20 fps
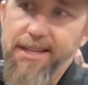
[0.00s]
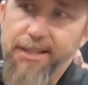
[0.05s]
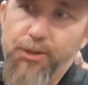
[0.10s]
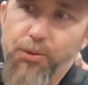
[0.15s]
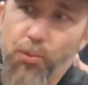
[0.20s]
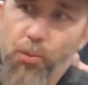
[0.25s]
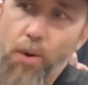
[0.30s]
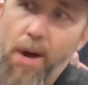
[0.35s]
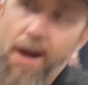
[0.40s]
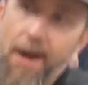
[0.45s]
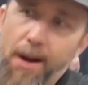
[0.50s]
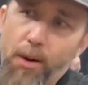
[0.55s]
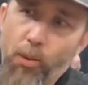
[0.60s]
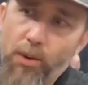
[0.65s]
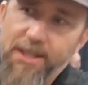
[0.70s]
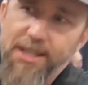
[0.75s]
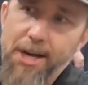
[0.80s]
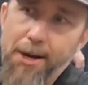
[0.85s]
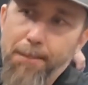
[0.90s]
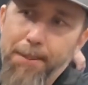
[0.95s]
this,
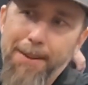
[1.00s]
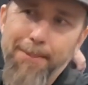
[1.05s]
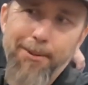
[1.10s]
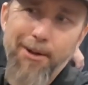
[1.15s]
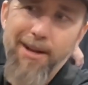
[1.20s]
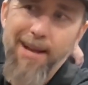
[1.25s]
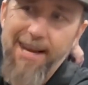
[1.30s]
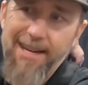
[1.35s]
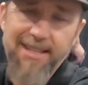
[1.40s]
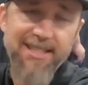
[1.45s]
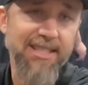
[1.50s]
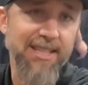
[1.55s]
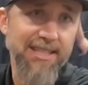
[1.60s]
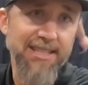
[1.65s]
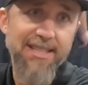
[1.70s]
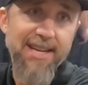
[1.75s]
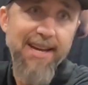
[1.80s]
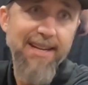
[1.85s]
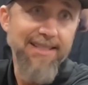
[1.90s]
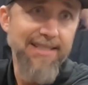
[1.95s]
we tell people like
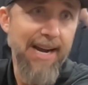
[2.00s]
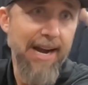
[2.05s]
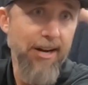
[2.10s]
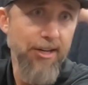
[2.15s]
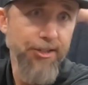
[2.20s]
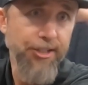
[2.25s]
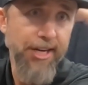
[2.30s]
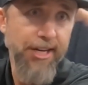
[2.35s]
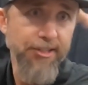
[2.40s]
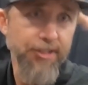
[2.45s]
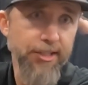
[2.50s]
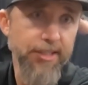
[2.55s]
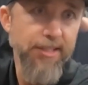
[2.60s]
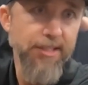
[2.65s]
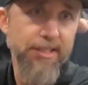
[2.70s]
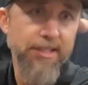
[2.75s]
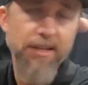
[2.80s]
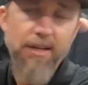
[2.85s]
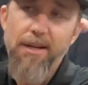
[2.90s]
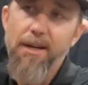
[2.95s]
6 to 8 tire
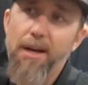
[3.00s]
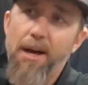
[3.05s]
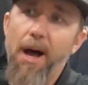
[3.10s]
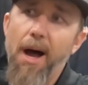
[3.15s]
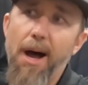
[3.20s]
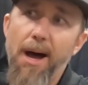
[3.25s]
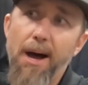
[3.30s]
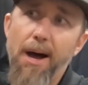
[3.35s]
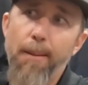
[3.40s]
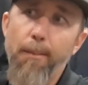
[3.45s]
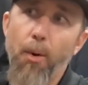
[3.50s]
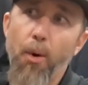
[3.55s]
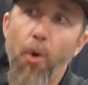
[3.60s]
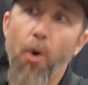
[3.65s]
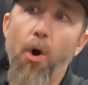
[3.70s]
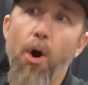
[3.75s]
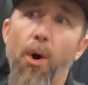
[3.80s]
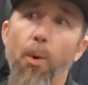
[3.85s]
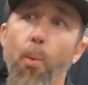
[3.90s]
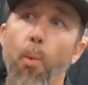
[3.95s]
changes,
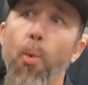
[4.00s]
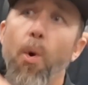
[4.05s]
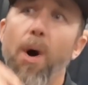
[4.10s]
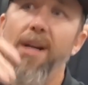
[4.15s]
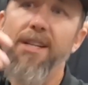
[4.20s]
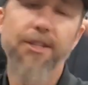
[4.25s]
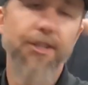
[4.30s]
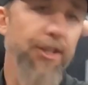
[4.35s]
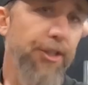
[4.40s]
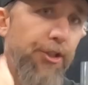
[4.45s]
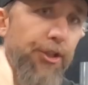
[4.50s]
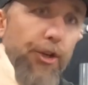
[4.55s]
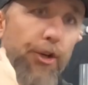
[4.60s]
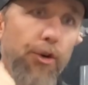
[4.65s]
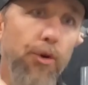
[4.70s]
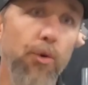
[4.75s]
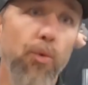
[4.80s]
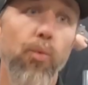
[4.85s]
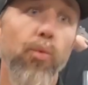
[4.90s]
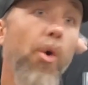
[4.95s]
or 1 to 2
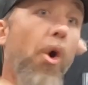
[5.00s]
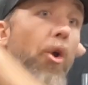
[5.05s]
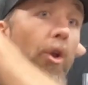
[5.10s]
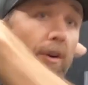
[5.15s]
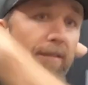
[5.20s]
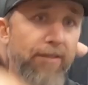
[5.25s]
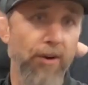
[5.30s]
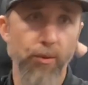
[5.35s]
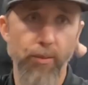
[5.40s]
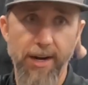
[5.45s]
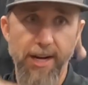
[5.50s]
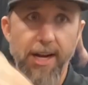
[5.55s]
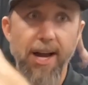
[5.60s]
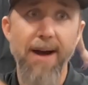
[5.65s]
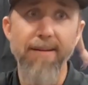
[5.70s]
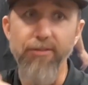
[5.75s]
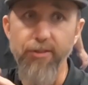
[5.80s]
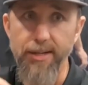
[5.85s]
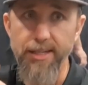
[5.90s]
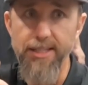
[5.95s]
rollover
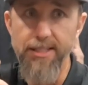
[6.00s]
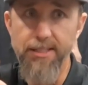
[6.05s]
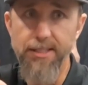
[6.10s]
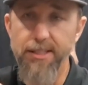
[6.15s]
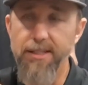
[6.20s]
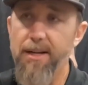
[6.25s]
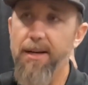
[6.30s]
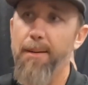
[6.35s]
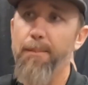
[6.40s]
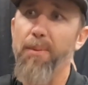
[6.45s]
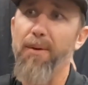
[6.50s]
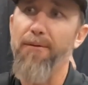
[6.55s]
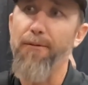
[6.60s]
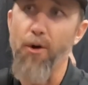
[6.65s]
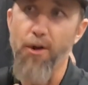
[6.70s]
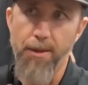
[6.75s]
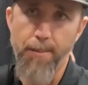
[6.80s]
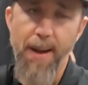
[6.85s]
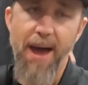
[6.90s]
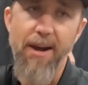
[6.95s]
recoveries
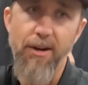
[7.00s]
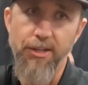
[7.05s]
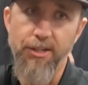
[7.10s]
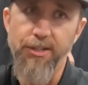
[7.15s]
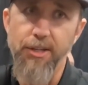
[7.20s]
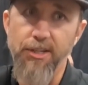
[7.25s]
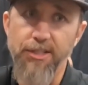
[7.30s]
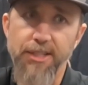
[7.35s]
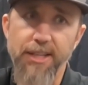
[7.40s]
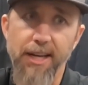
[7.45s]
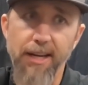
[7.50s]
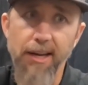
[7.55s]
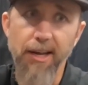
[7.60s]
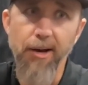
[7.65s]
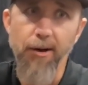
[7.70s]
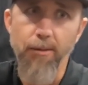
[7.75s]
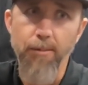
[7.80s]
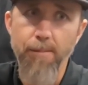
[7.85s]
before the battery starts to get low.